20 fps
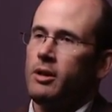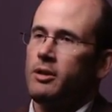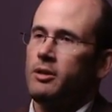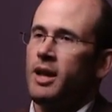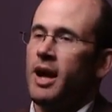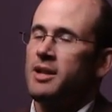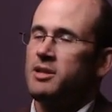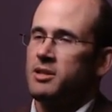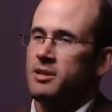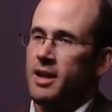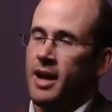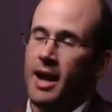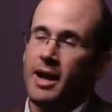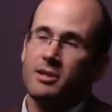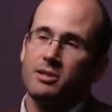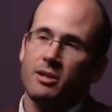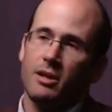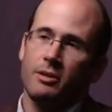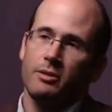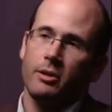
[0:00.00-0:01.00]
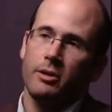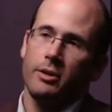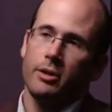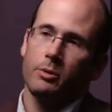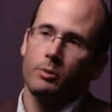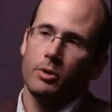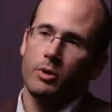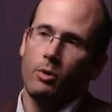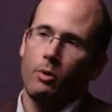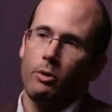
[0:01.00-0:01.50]
That's an asset that you'll
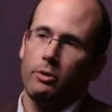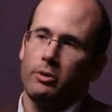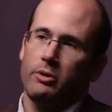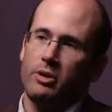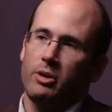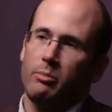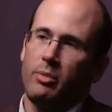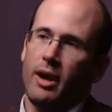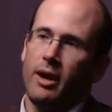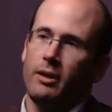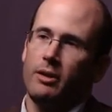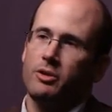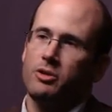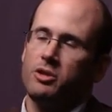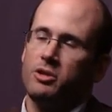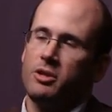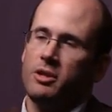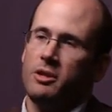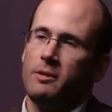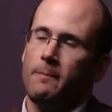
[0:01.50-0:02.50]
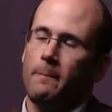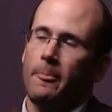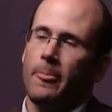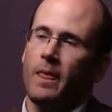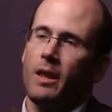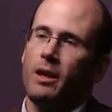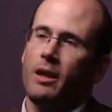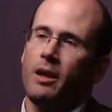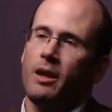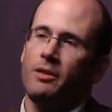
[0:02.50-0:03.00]
record on your balance sheet,
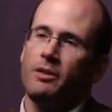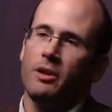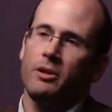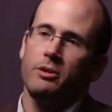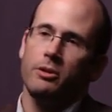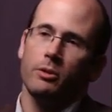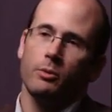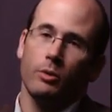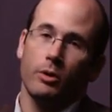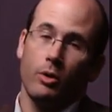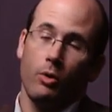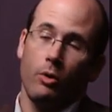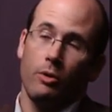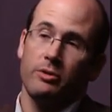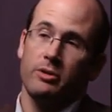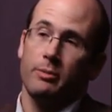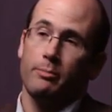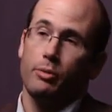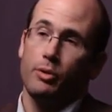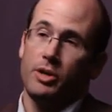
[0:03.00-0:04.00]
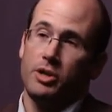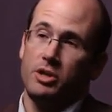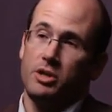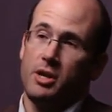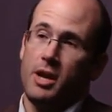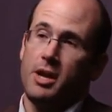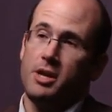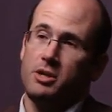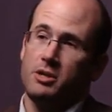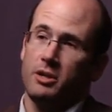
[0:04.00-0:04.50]
and then you'll record
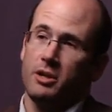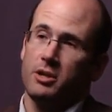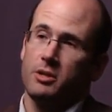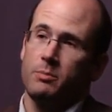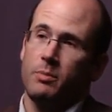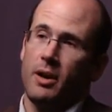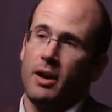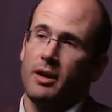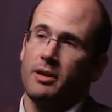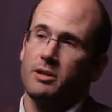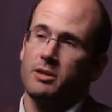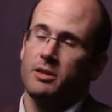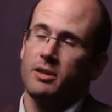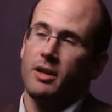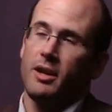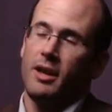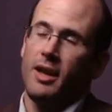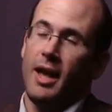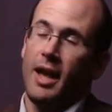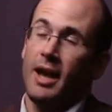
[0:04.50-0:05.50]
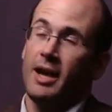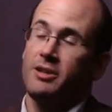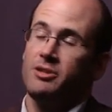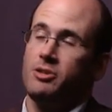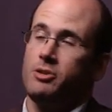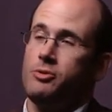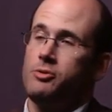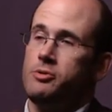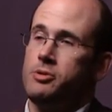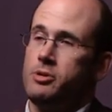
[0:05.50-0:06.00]
depreciation expense as
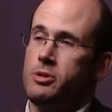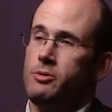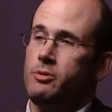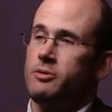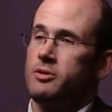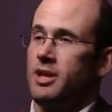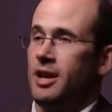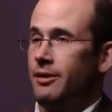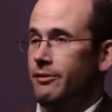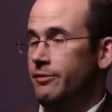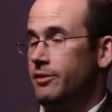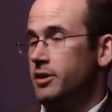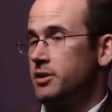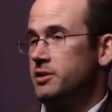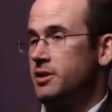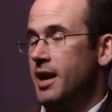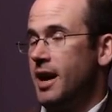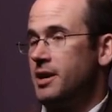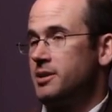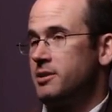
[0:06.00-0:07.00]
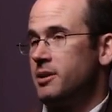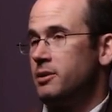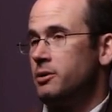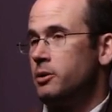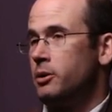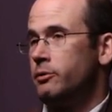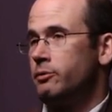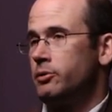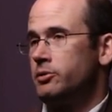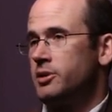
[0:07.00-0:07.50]
you use that fixed asset
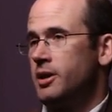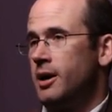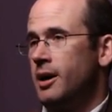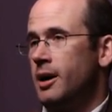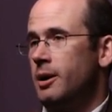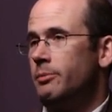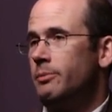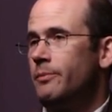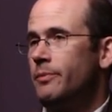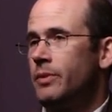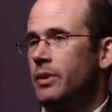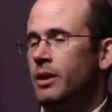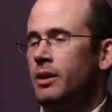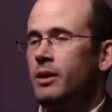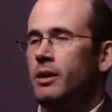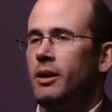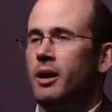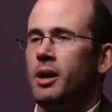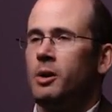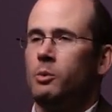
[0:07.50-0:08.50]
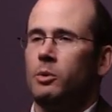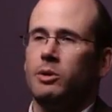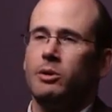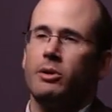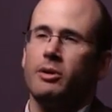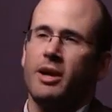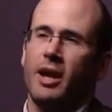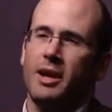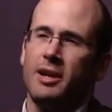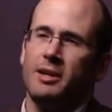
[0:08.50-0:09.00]
over time. And we'll
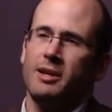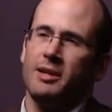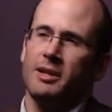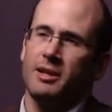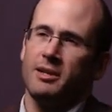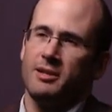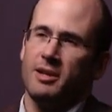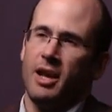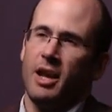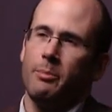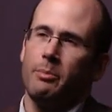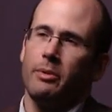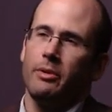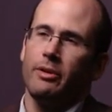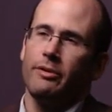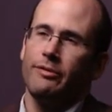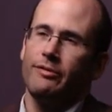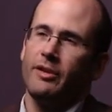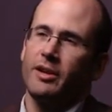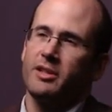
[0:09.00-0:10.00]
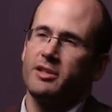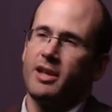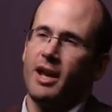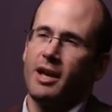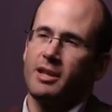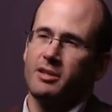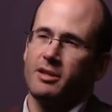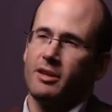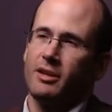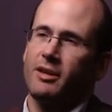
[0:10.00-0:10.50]
look at an example of fixed
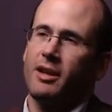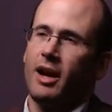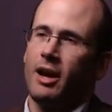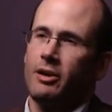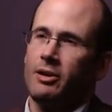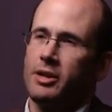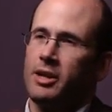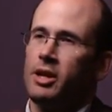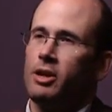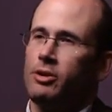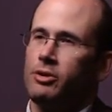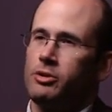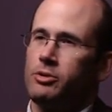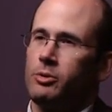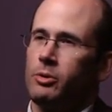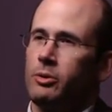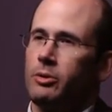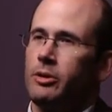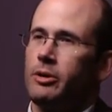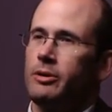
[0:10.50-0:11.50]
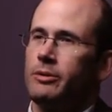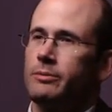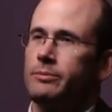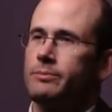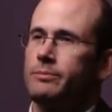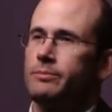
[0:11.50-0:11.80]
asset accounting here shortly.